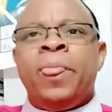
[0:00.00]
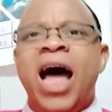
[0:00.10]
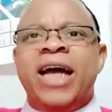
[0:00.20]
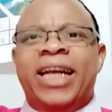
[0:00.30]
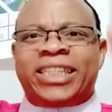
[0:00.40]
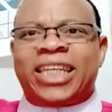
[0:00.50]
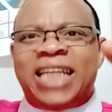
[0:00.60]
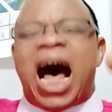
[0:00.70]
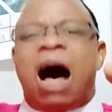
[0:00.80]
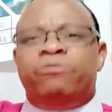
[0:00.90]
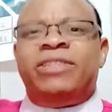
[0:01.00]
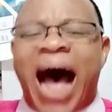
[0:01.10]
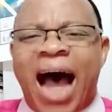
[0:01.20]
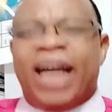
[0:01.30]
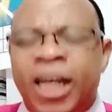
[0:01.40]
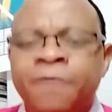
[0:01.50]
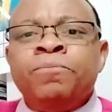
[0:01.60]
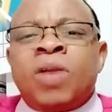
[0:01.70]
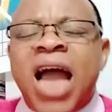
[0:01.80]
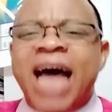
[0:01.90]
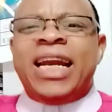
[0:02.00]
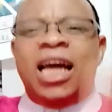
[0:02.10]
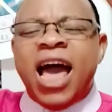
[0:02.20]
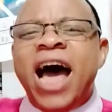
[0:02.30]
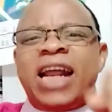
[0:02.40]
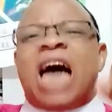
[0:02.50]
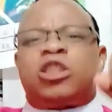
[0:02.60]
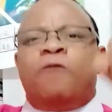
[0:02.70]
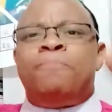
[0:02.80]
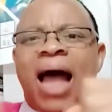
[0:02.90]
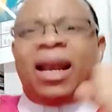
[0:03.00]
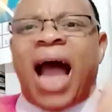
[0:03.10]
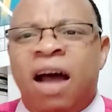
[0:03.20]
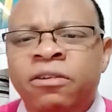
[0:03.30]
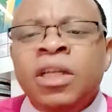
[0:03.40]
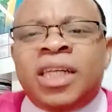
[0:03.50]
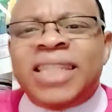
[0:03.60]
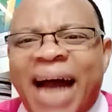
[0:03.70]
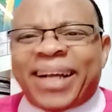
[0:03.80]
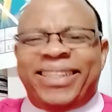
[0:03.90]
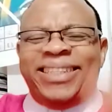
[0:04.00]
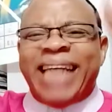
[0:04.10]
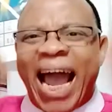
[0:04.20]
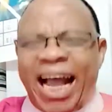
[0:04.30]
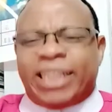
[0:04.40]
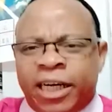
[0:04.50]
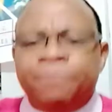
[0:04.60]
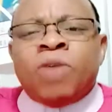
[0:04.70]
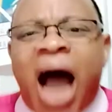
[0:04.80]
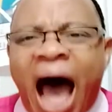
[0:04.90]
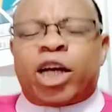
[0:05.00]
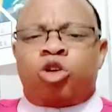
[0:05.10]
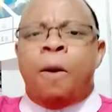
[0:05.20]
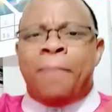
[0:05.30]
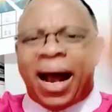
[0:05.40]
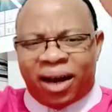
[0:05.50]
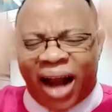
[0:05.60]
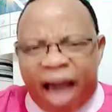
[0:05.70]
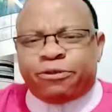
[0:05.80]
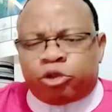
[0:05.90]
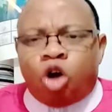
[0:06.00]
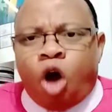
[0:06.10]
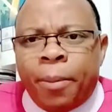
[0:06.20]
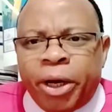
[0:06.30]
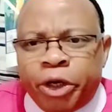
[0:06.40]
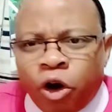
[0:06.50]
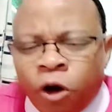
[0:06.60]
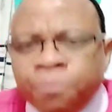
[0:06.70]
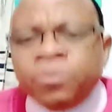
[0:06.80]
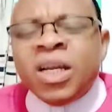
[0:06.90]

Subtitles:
Anything that have died, any areas of my life that is dead, I command life to come in you.